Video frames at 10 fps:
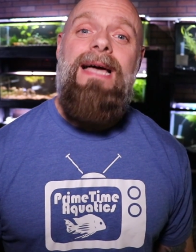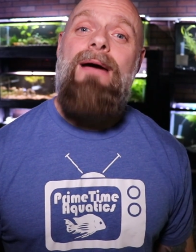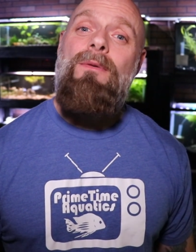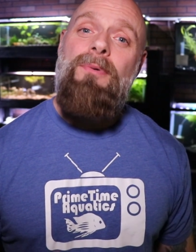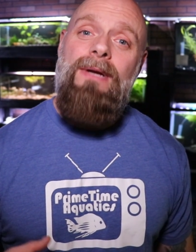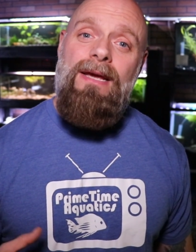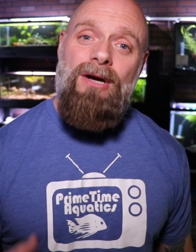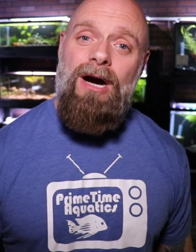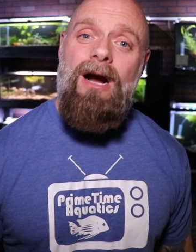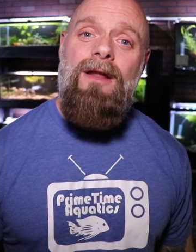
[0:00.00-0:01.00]
I will put a
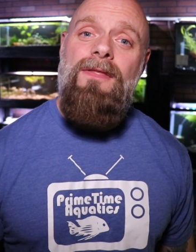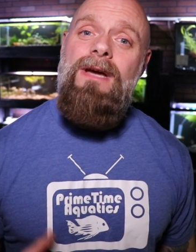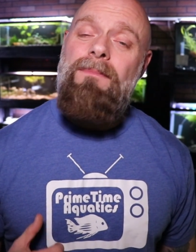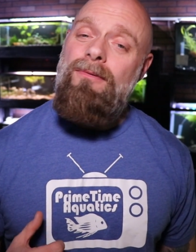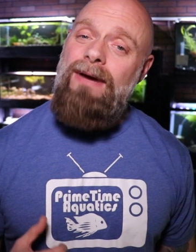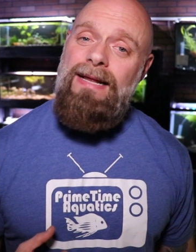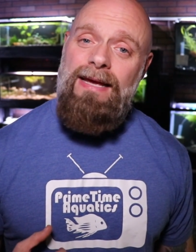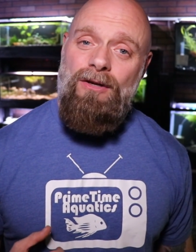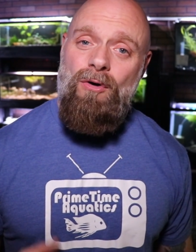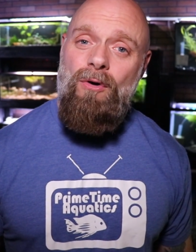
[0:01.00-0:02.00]
card in the upper
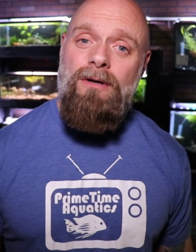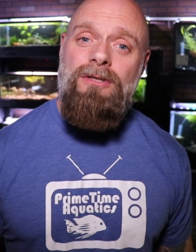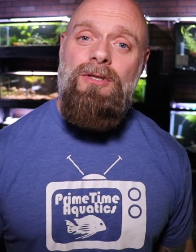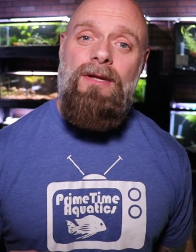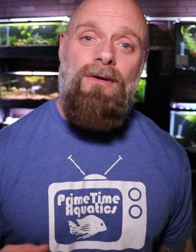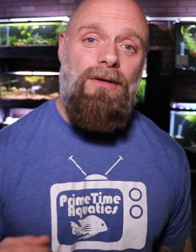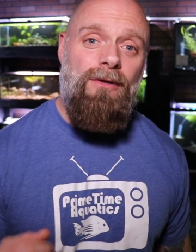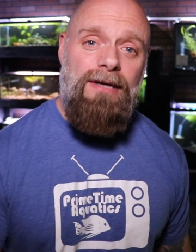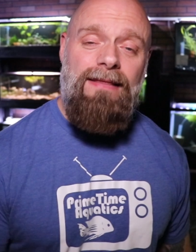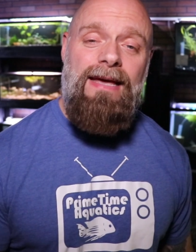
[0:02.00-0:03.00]
right-hand corner so that you can
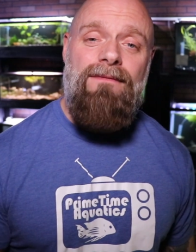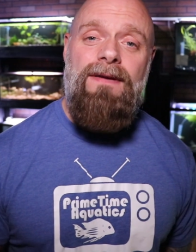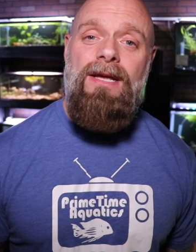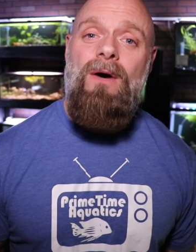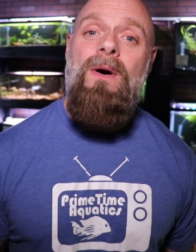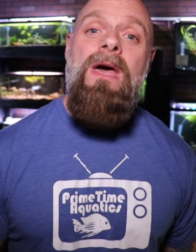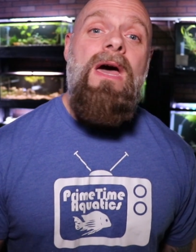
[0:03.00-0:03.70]
look at that video.